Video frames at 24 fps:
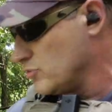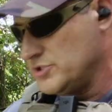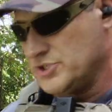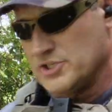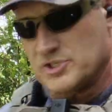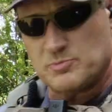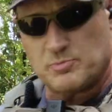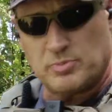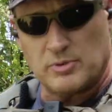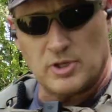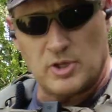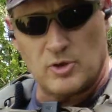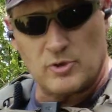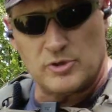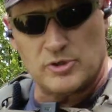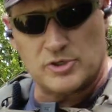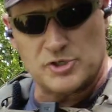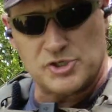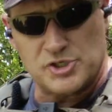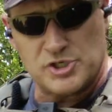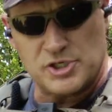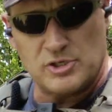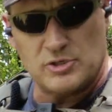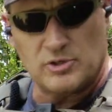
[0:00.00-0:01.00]
just below your
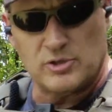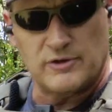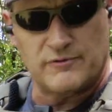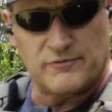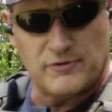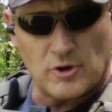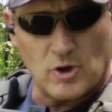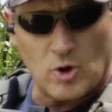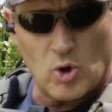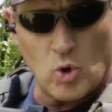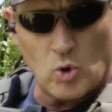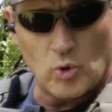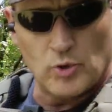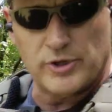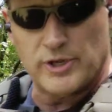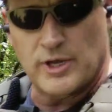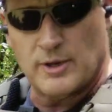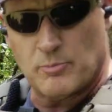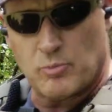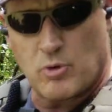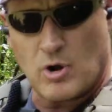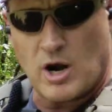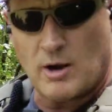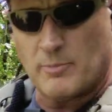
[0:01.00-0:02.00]
shield if you're holding
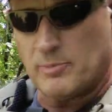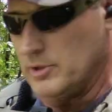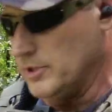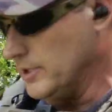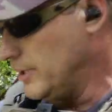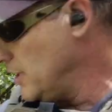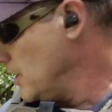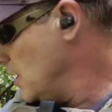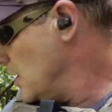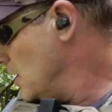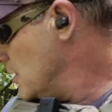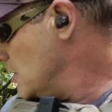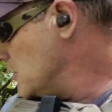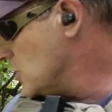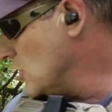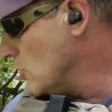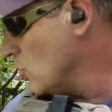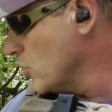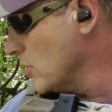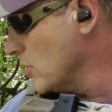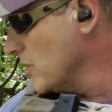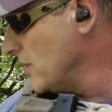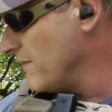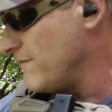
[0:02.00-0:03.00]
it properly. So
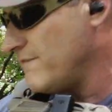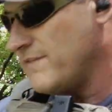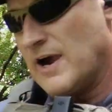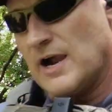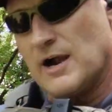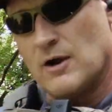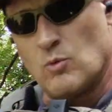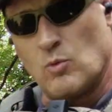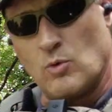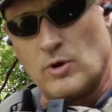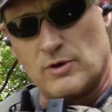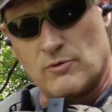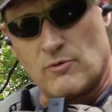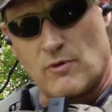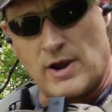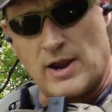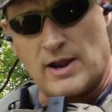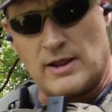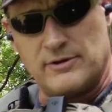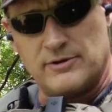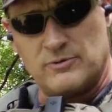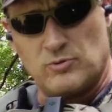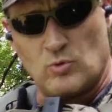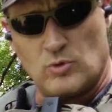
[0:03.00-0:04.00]
we're going to fire one
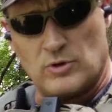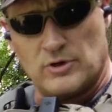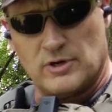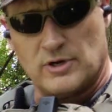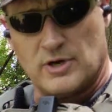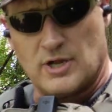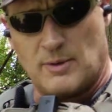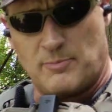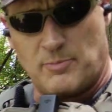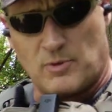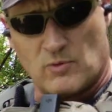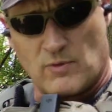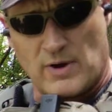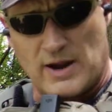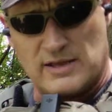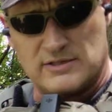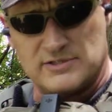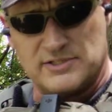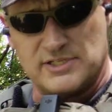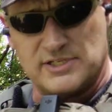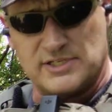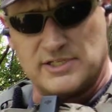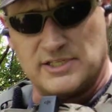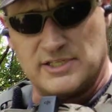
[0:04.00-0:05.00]
round, one or a couple
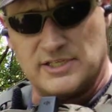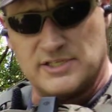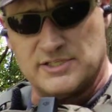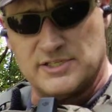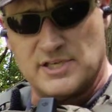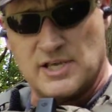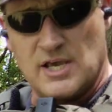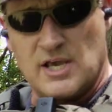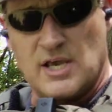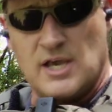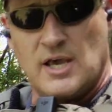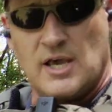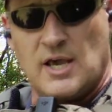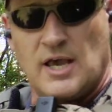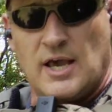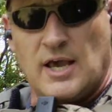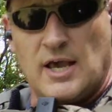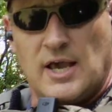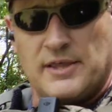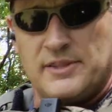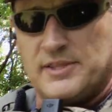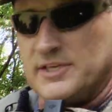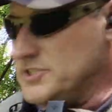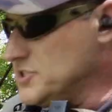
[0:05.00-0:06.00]
rounds into this
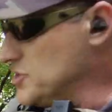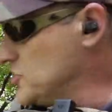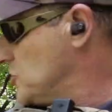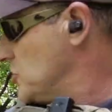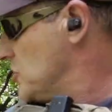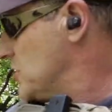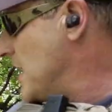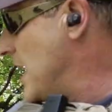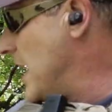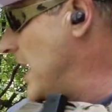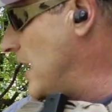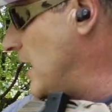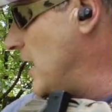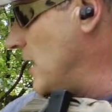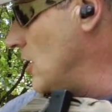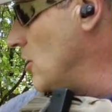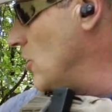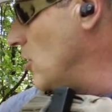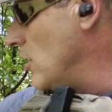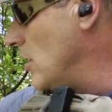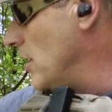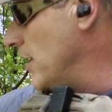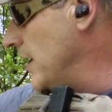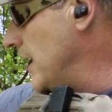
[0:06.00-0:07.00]
this is just hanging
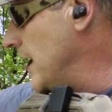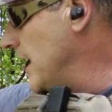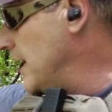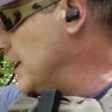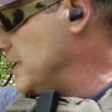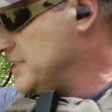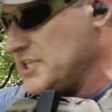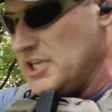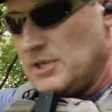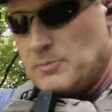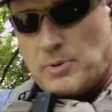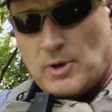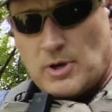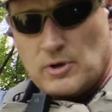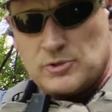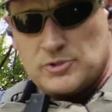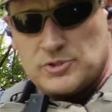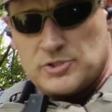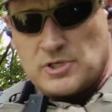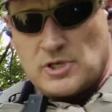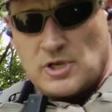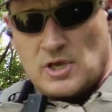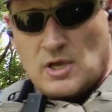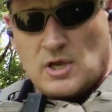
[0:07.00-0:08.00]
on a
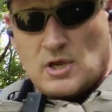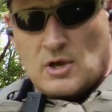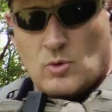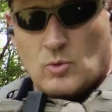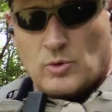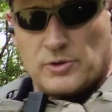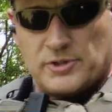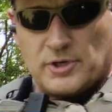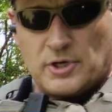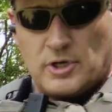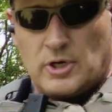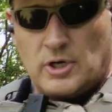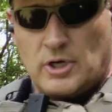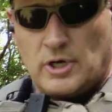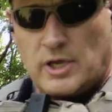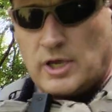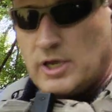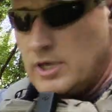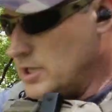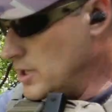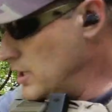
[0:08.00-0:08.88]
T-post with a hook